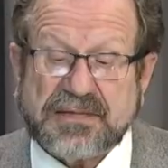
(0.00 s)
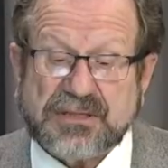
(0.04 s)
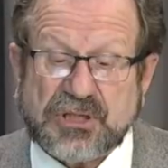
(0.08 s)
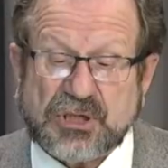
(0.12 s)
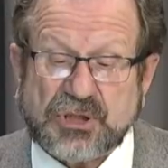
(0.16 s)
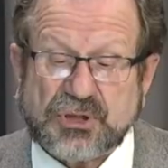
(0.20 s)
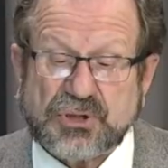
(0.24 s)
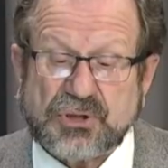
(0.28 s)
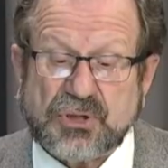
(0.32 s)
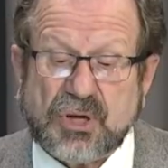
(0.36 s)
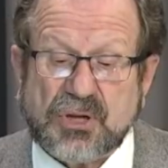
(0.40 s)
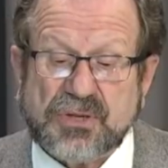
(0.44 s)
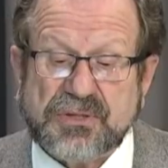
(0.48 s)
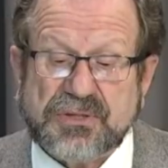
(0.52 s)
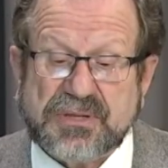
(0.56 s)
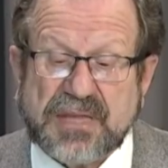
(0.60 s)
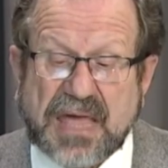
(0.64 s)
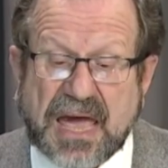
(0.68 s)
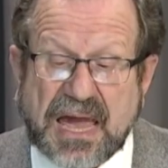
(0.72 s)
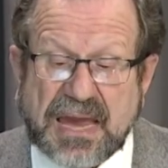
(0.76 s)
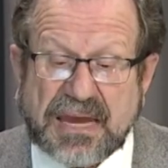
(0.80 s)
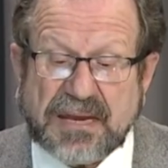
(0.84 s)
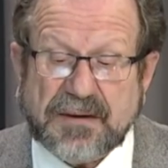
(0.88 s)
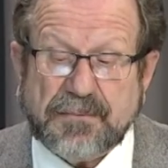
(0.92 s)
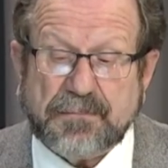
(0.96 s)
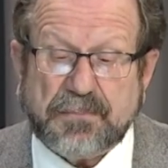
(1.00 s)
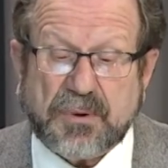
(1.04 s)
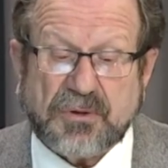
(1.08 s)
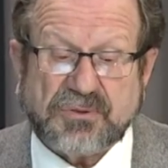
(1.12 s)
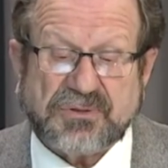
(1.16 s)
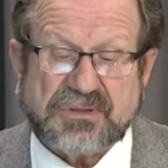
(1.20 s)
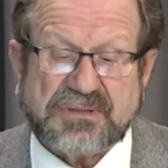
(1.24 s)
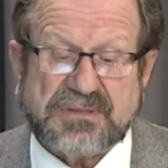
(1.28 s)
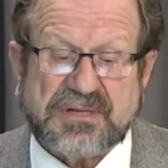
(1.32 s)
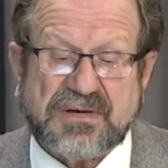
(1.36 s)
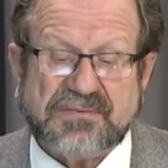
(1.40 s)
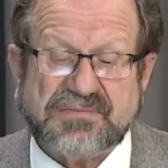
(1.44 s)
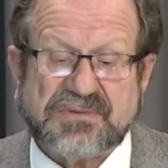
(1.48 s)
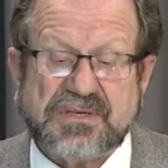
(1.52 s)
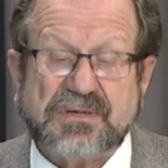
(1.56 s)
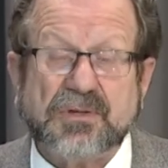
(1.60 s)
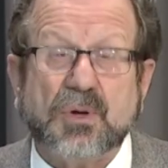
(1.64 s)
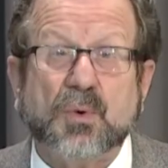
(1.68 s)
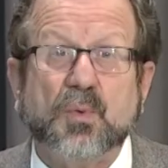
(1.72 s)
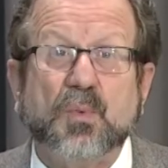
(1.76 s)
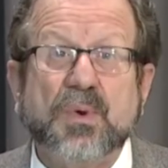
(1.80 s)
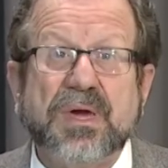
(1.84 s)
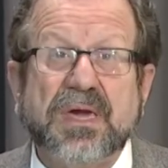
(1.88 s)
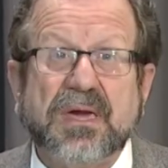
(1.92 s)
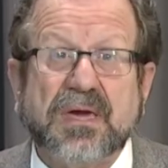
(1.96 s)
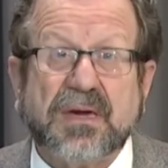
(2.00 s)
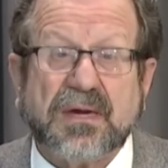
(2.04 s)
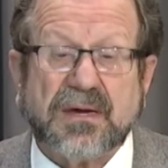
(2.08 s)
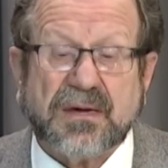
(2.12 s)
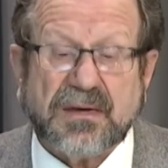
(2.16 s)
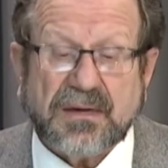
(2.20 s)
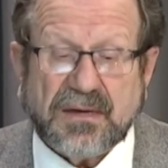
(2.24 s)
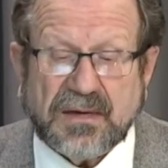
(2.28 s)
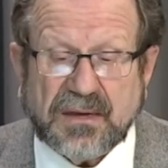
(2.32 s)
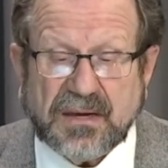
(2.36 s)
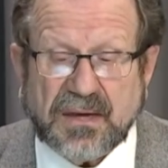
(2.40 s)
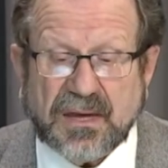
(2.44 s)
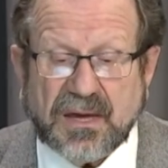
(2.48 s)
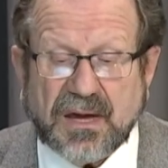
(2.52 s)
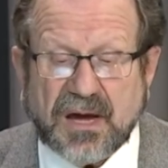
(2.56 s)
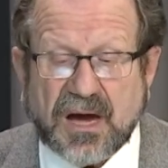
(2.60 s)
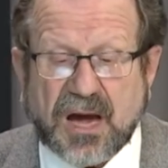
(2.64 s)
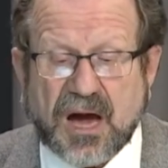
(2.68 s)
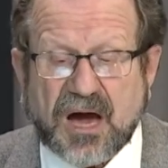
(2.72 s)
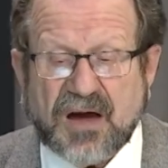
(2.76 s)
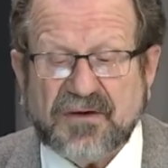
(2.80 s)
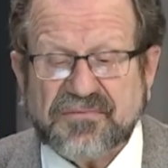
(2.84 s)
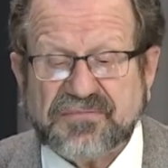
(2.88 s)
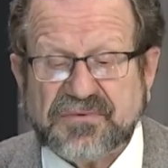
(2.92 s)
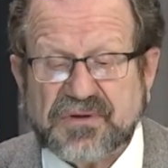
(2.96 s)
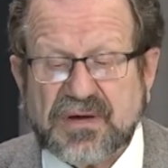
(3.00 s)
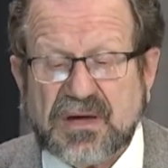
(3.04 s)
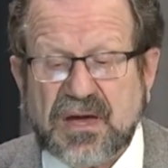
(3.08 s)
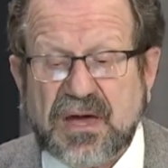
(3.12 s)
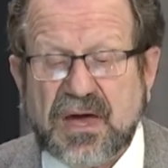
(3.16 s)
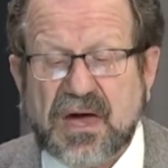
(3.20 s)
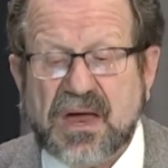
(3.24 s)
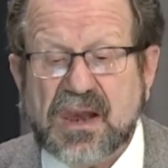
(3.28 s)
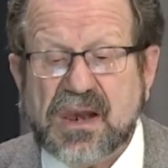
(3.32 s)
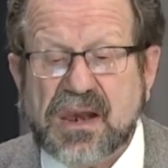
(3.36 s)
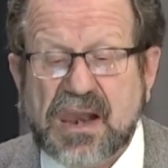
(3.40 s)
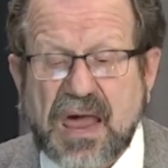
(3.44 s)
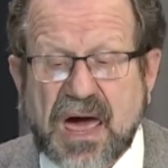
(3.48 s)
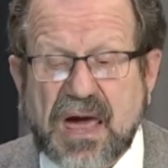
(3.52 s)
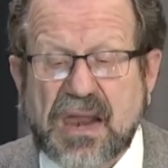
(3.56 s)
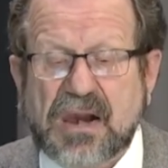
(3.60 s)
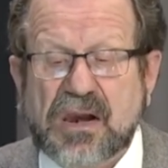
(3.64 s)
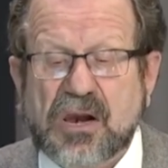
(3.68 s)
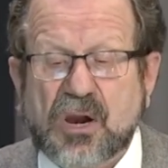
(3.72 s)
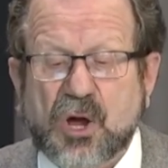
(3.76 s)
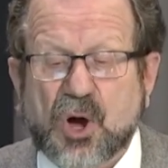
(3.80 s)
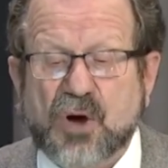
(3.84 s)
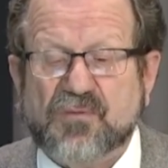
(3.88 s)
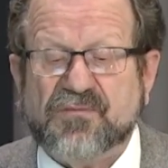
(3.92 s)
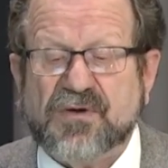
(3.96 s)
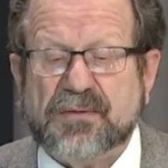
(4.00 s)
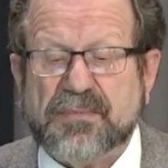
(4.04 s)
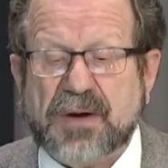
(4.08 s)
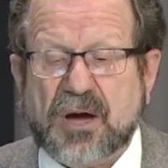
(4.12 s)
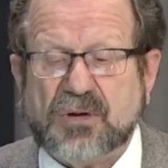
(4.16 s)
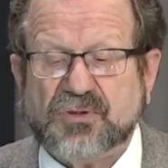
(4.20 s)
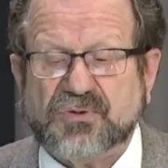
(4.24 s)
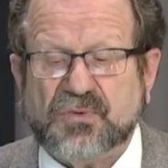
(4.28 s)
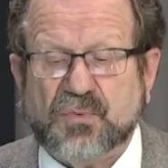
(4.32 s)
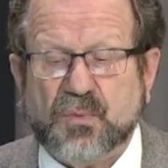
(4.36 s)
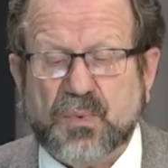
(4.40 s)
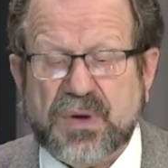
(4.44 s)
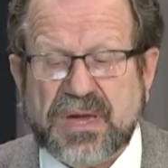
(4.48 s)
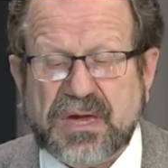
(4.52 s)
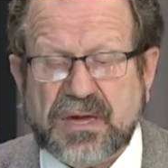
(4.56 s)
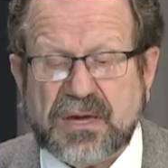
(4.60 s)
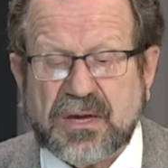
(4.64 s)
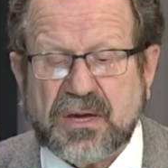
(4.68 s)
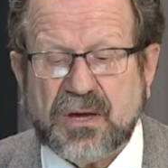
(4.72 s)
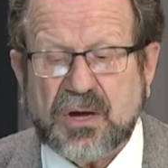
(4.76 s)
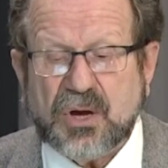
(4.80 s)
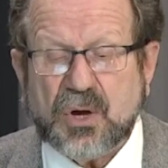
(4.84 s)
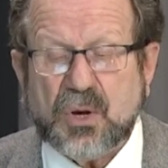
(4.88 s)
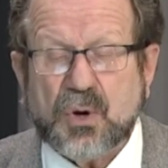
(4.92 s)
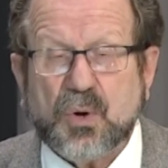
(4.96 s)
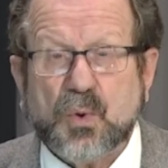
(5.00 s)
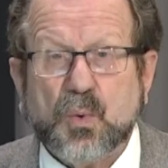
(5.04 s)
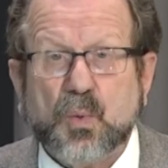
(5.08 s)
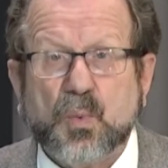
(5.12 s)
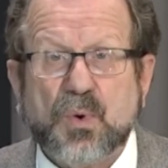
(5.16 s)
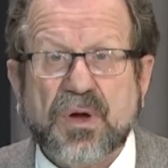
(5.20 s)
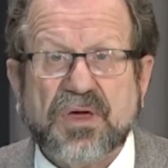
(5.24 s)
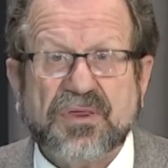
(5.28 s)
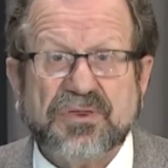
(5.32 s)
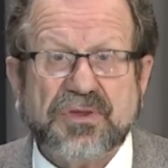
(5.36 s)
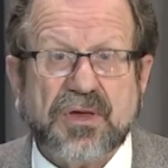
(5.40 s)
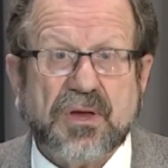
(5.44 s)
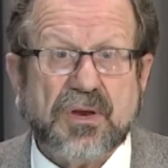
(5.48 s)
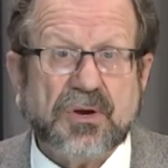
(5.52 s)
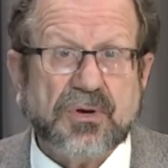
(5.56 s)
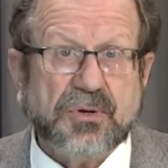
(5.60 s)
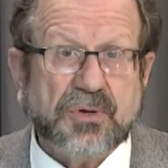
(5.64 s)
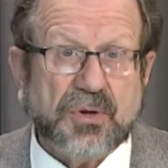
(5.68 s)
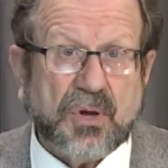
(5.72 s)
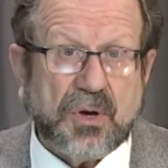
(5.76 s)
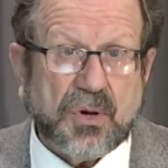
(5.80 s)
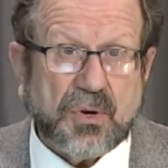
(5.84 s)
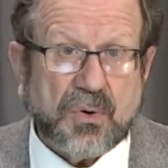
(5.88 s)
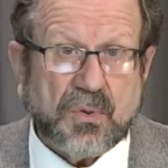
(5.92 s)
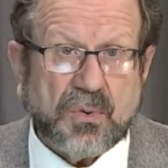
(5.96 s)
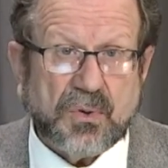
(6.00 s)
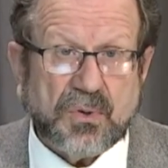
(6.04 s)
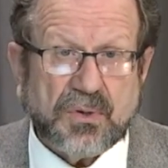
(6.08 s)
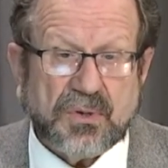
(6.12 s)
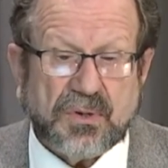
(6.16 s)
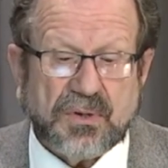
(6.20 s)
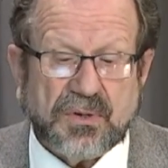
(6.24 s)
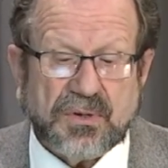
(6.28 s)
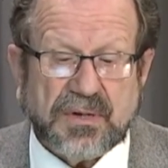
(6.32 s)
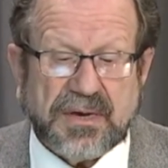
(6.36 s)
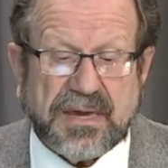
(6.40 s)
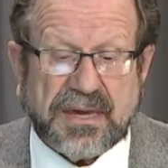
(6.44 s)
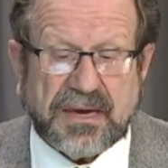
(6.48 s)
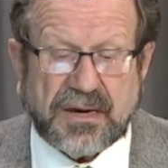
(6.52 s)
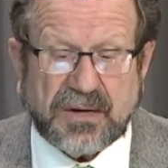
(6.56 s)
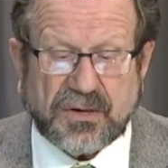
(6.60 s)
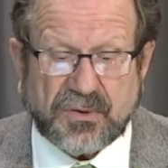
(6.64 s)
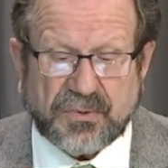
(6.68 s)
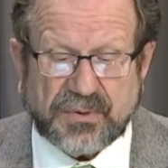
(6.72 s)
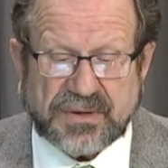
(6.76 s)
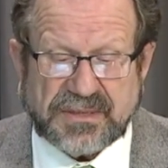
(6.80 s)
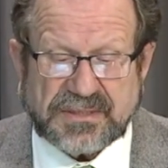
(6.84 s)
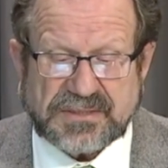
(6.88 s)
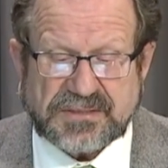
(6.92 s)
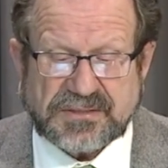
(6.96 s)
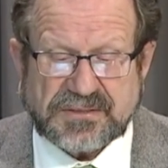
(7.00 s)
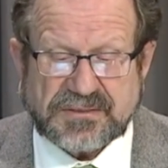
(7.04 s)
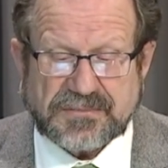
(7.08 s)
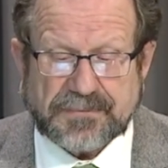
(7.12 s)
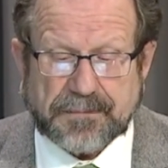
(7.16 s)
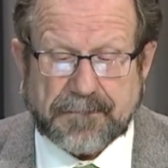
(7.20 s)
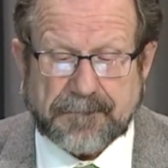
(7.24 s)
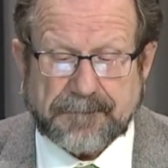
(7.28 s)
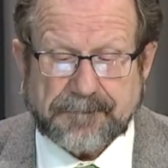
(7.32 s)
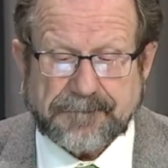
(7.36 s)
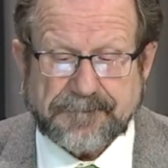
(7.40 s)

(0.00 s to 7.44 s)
additional nine positives in a week after a lull of about a week with no increase.